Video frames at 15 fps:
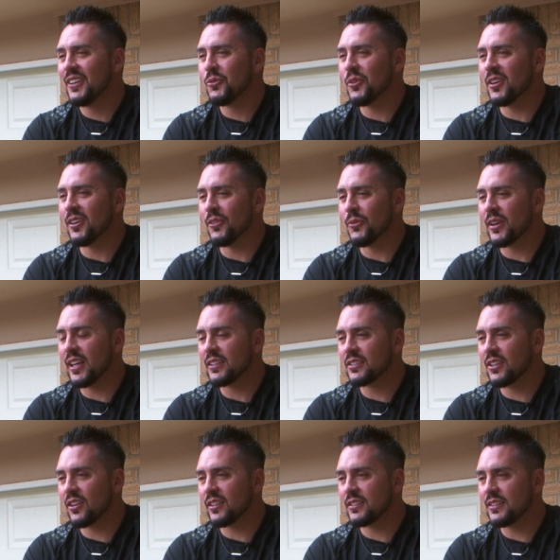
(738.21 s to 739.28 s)
Well, when I
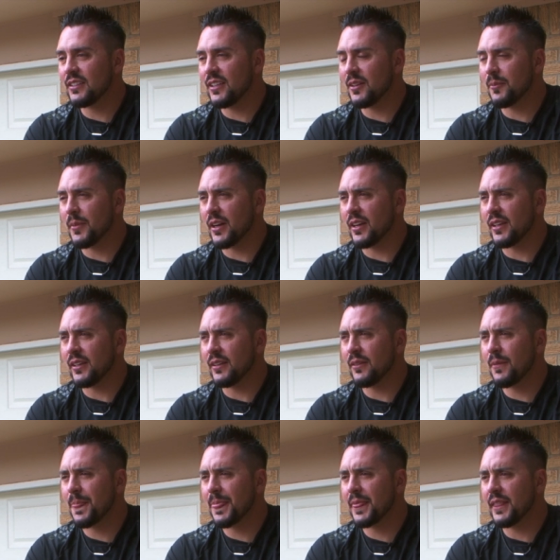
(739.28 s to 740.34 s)
started seeing
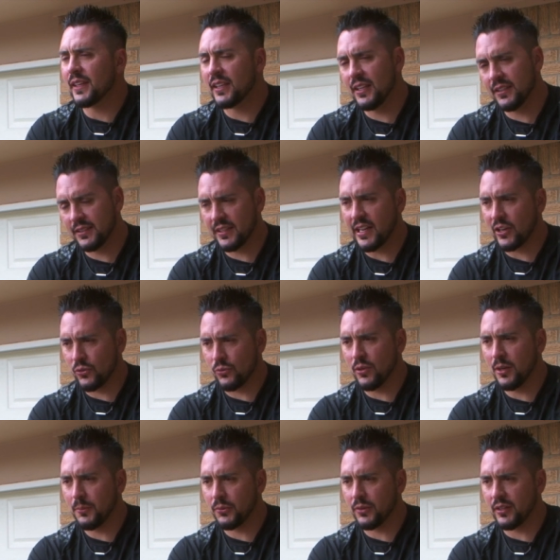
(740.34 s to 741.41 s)
the kids that I grew
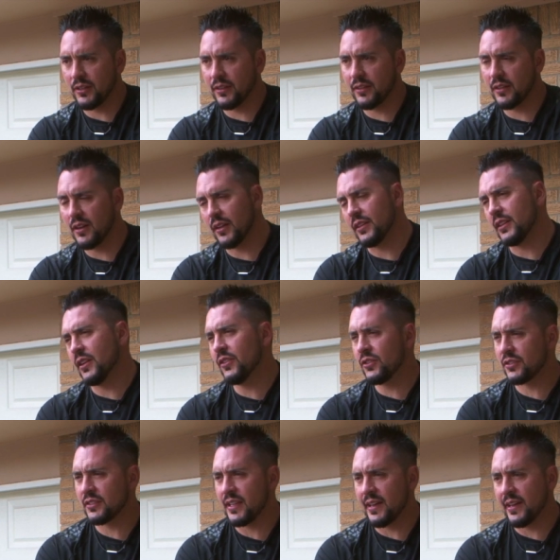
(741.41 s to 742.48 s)
up with on the other
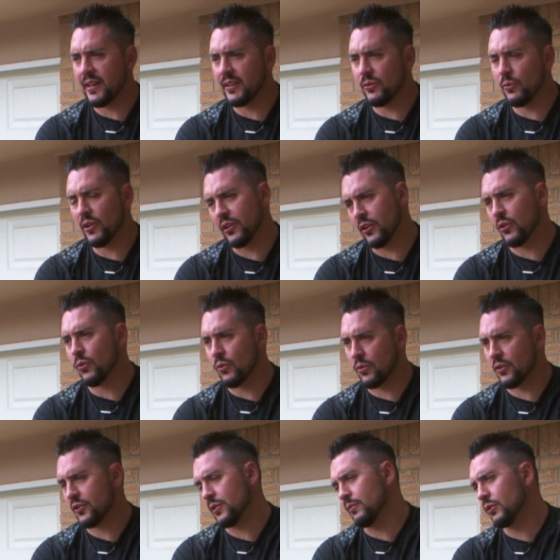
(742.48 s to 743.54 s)
side wearing an
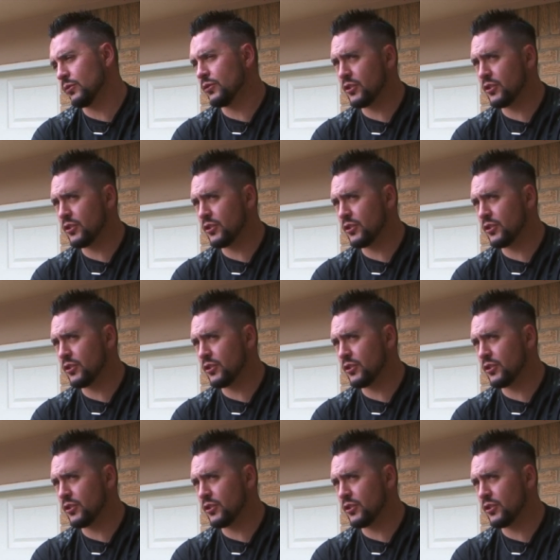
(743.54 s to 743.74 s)
orange and blue